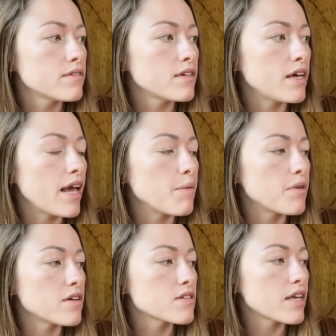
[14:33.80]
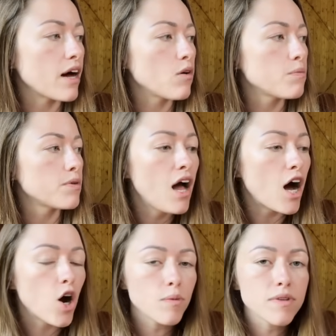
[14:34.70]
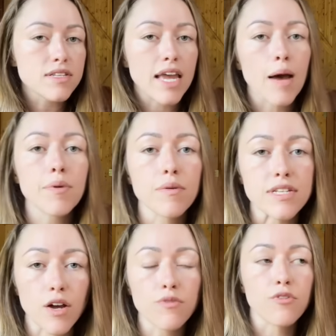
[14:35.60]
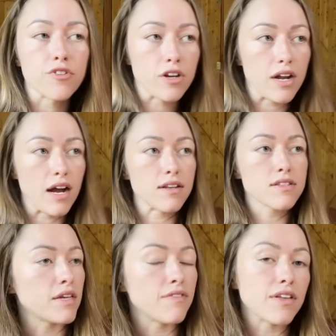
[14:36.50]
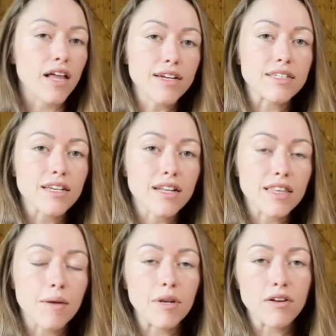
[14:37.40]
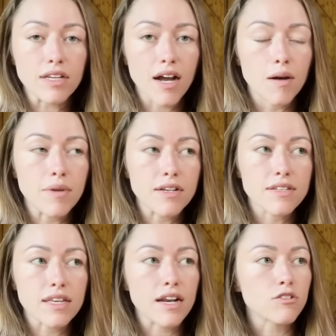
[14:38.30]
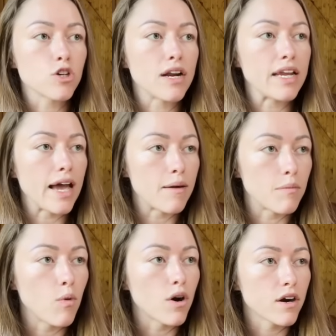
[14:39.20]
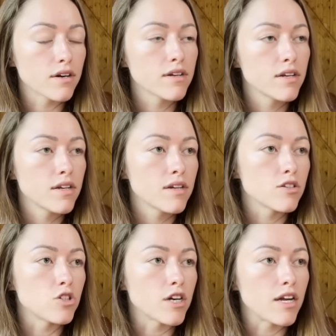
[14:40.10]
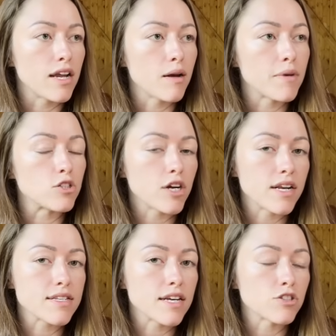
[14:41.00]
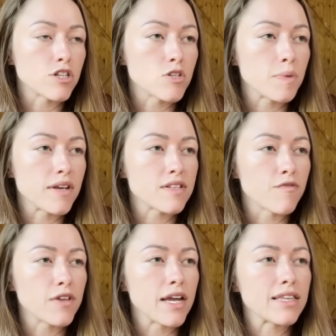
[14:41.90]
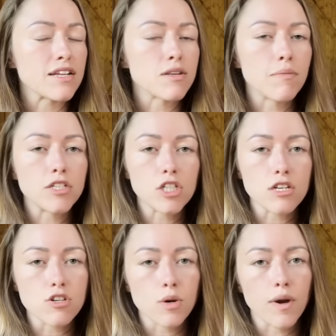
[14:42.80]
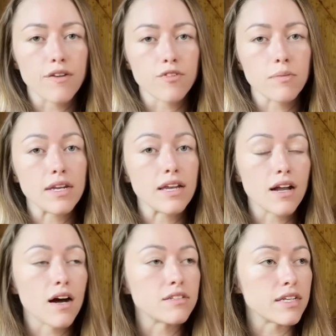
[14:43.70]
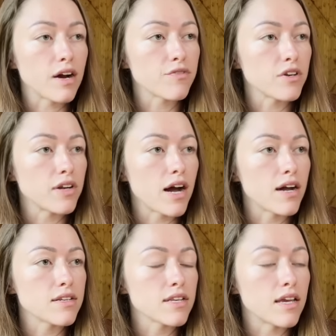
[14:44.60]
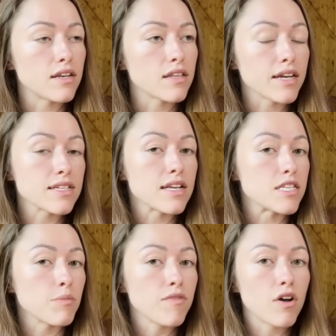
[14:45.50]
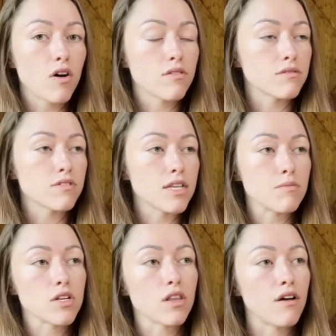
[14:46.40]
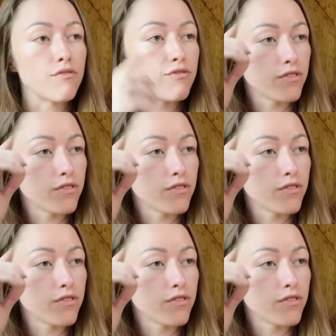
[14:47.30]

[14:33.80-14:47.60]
an A+ scalp. I hope this yapping was helpful for you guys. If you liked it, let me know in the comments and I'll try to yap more during my trading sessions, because I feel like that's a much easier way for me to get content out for you guys. And like I said, some of y'all seem to love